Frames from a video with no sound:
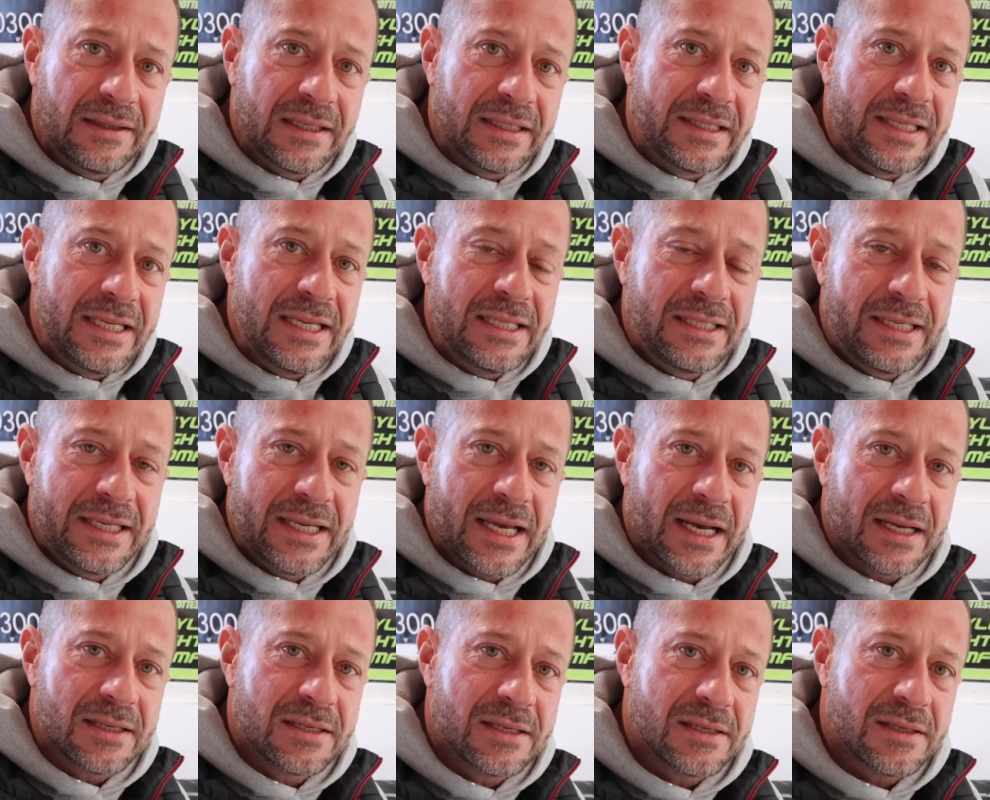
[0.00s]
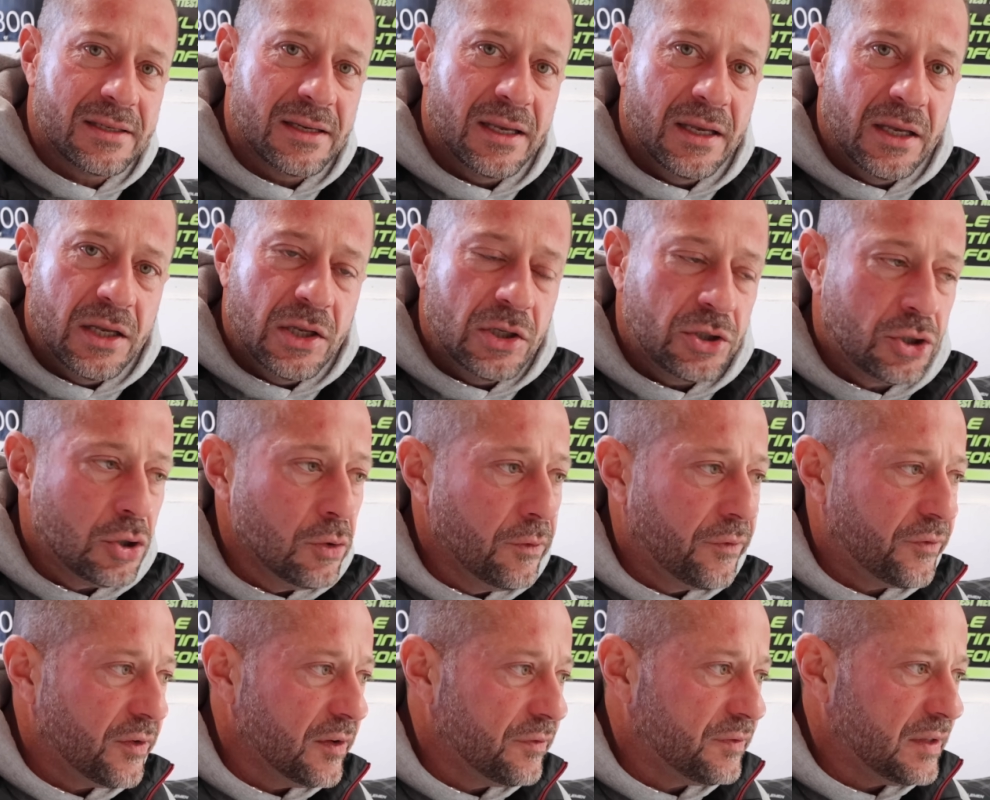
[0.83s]
the TTS
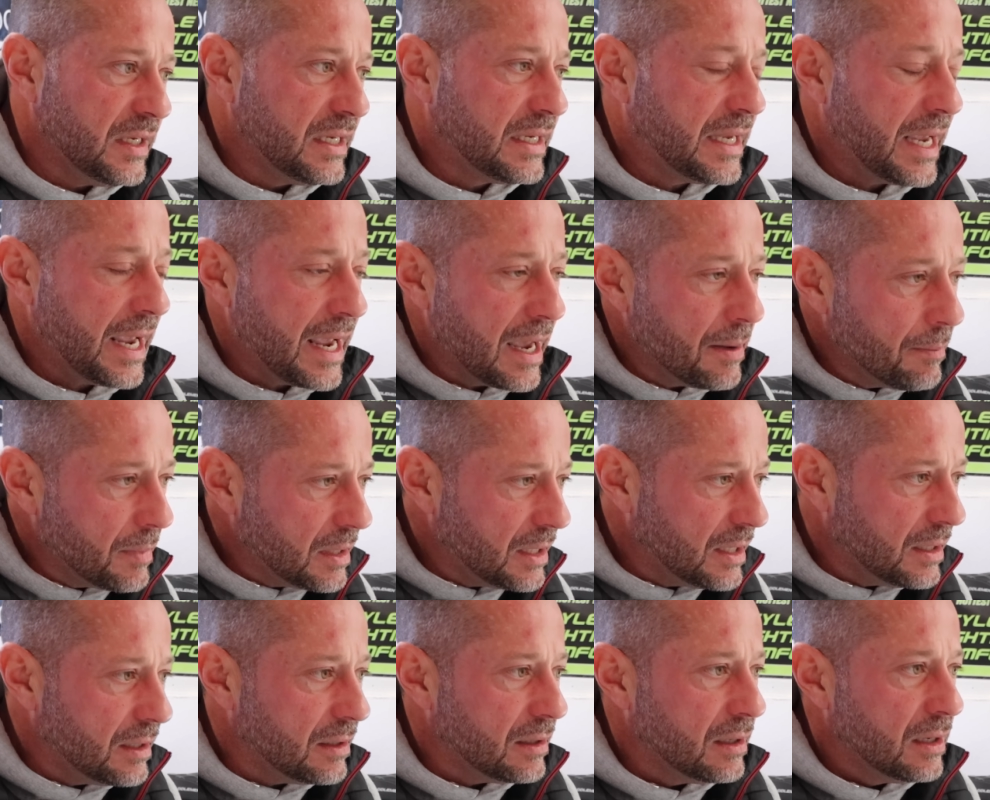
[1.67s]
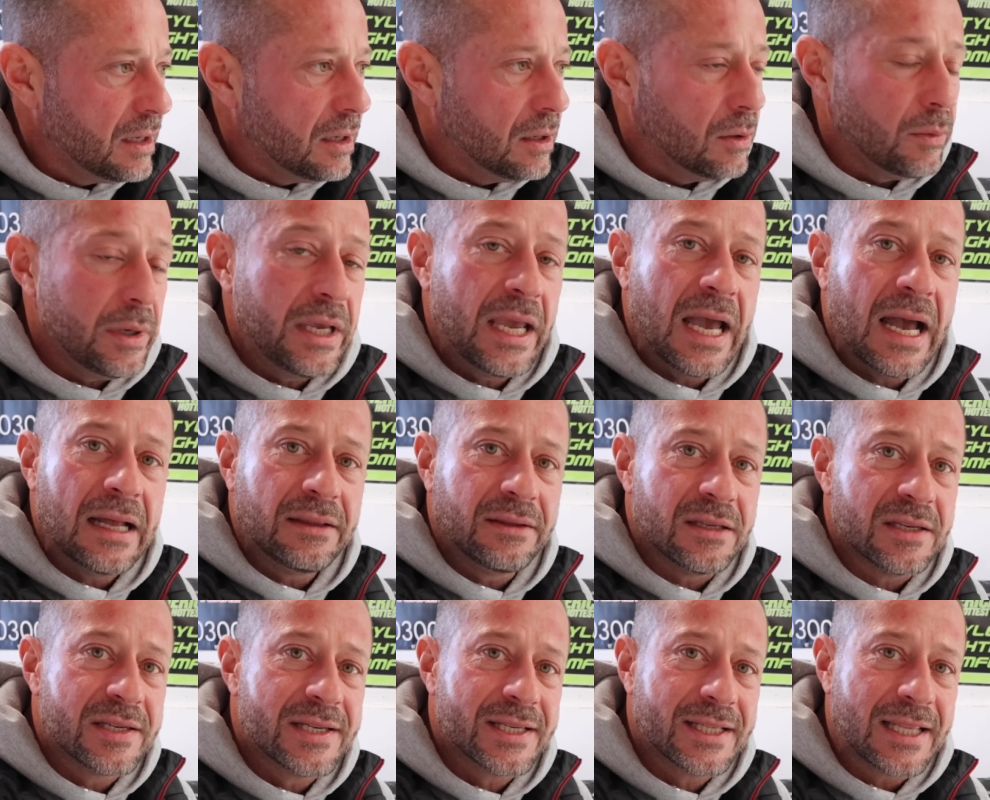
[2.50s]
250 cam in it. We
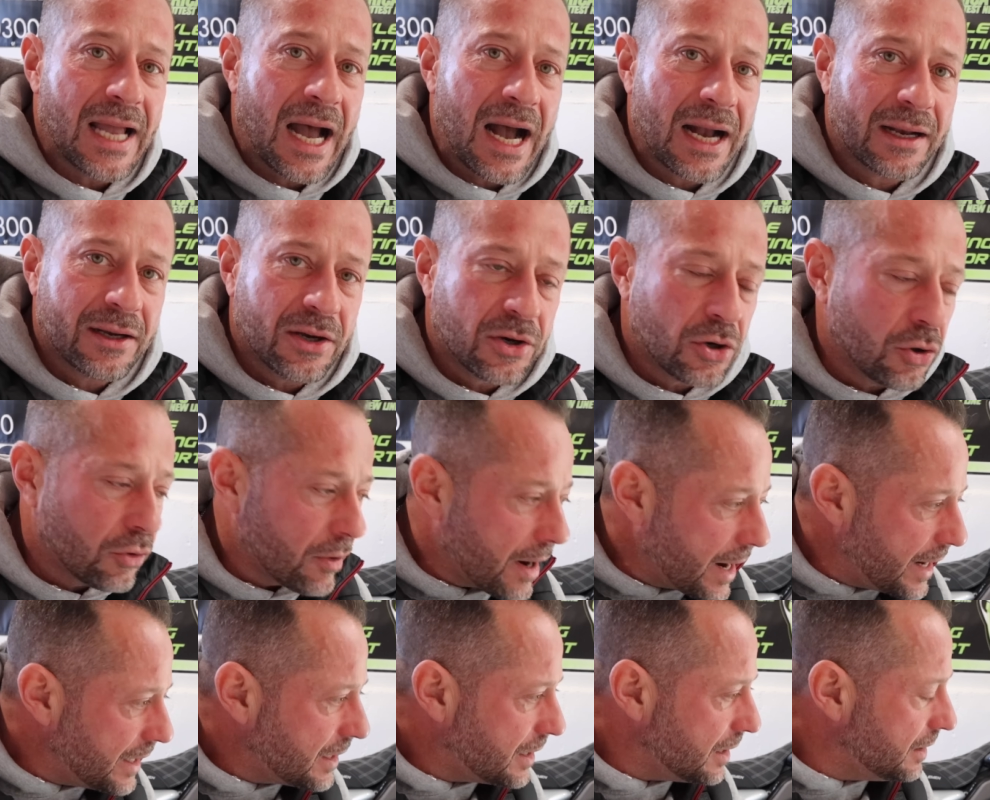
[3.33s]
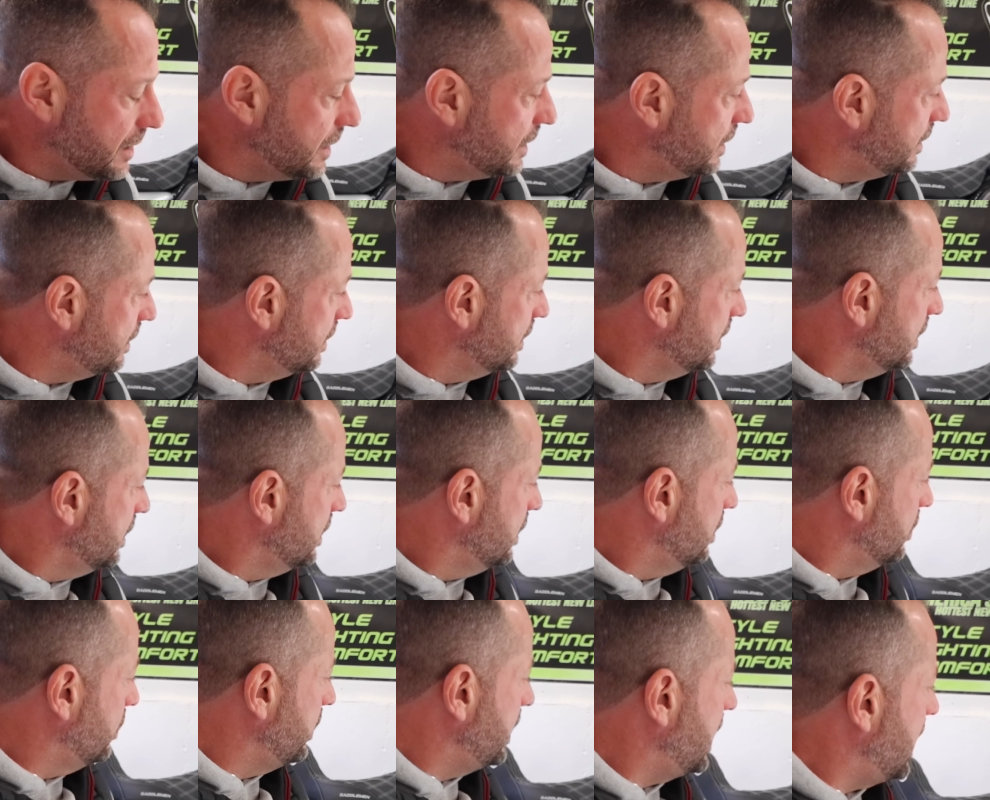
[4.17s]
had the stock crank in it. We